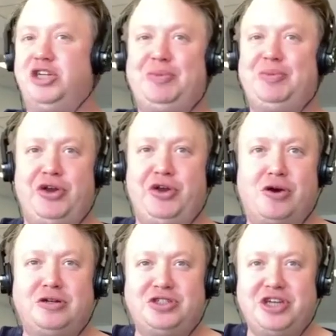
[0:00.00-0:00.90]

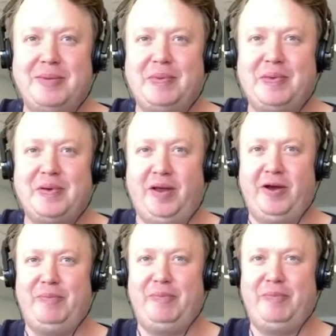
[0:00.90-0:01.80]
entrepreneurship,
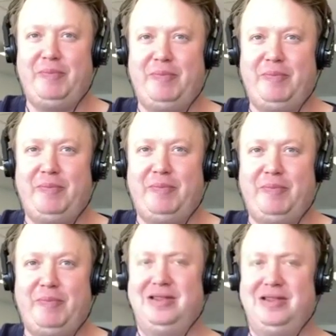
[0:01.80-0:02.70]
you know,
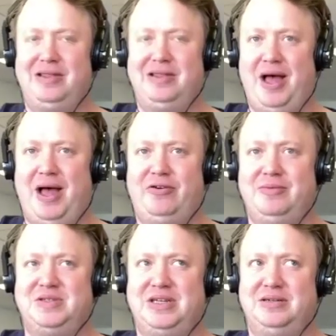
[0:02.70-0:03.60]
developing their own
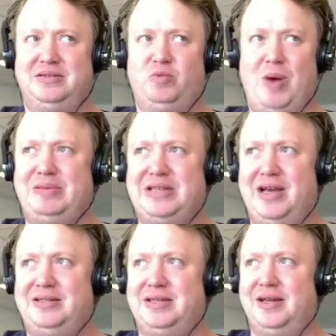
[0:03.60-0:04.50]
platforms and
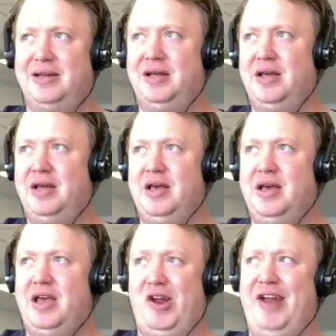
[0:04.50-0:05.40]
websites. And,
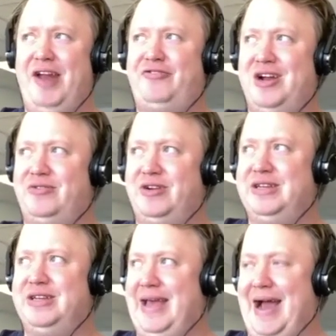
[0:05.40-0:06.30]
you know, I had a
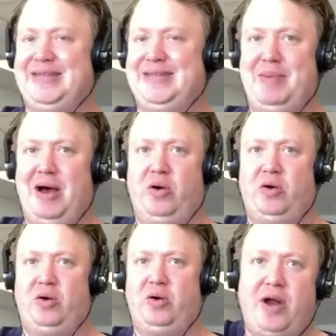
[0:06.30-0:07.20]
friend recently ask me
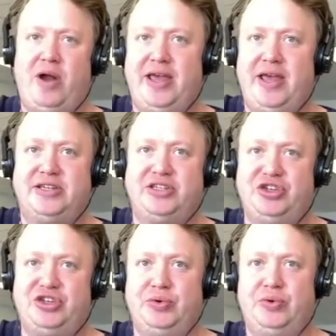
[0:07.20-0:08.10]
about, I want to get
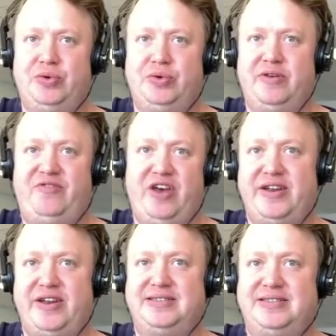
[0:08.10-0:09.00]
into
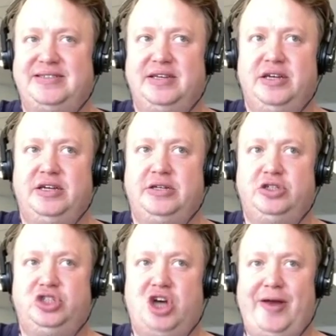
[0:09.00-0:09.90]
the fitness
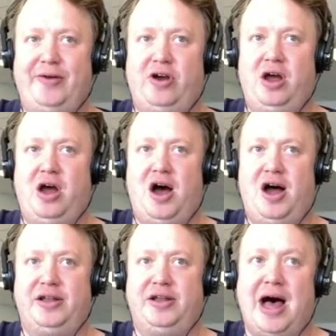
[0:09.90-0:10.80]
genre
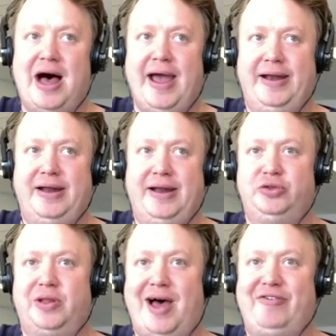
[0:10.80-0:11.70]

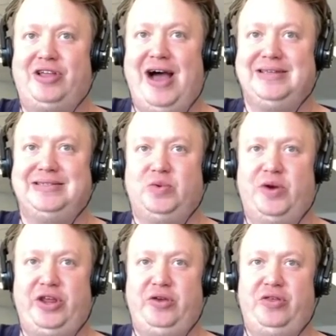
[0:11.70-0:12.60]
online and do live
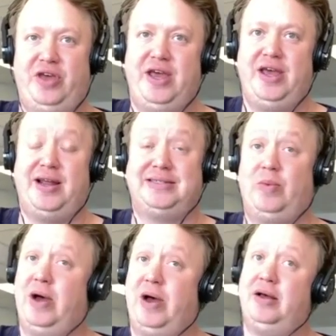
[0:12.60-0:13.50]
classes. What do you think?
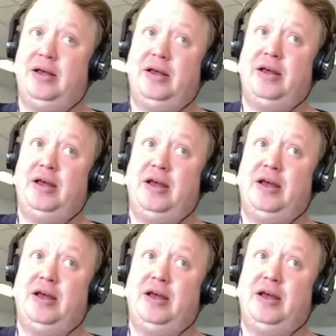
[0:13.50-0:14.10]
I said, well,